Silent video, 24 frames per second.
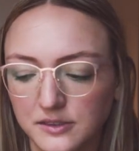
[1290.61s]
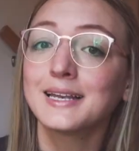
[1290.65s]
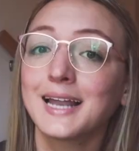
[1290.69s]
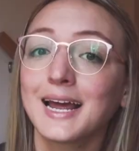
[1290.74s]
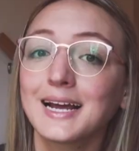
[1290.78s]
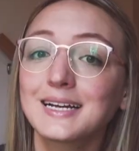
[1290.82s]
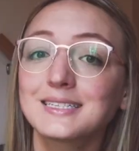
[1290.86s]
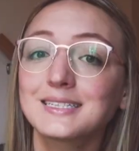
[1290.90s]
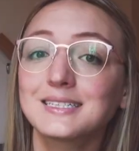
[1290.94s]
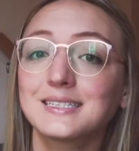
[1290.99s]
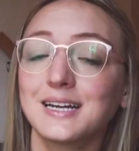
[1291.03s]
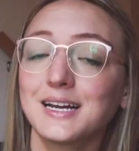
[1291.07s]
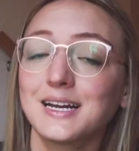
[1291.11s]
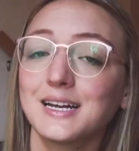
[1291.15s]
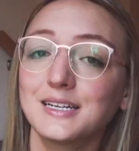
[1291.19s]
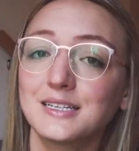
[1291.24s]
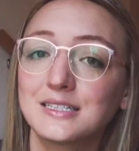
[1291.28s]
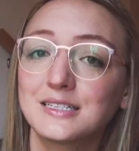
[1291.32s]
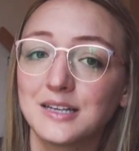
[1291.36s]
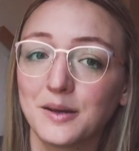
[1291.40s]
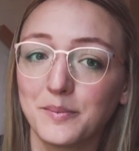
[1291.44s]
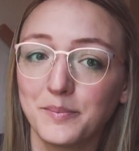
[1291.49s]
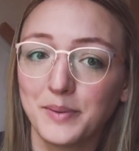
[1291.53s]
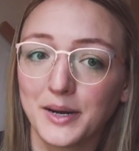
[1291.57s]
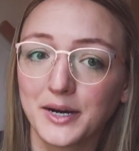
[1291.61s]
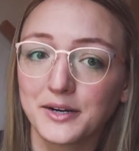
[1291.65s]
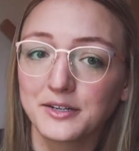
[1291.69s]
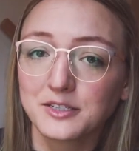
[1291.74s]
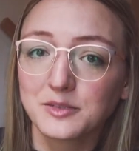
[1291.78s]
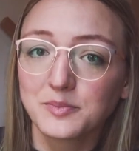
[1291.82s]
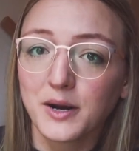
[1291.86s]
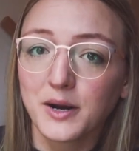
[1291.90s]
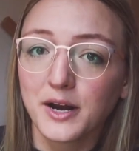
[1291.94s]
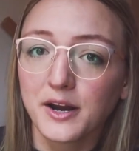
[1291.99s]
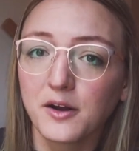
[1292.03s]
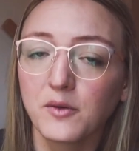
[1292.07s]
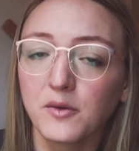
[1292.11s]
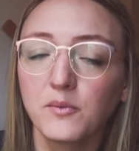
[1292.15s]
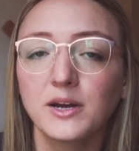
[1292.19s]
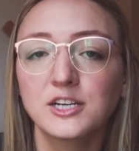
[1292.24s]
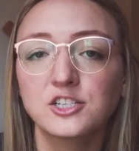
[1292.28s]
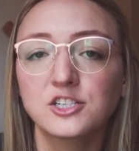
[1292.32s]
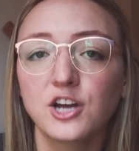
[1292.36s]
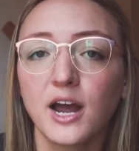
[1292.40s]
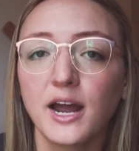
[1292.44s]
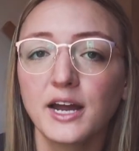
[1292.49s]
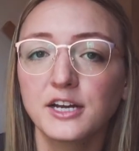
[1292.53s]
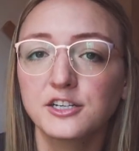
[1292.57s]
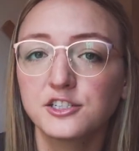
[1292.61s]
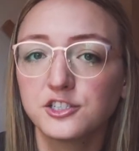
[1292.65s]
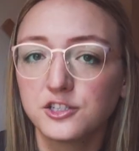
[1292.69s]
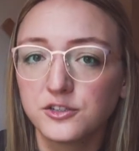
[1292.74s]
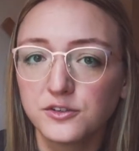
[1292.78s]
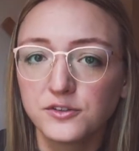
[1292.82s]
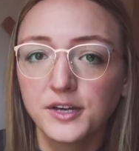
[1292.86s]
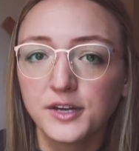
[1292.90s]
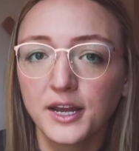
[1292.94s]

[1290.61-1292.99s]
Next is bear spray, which I do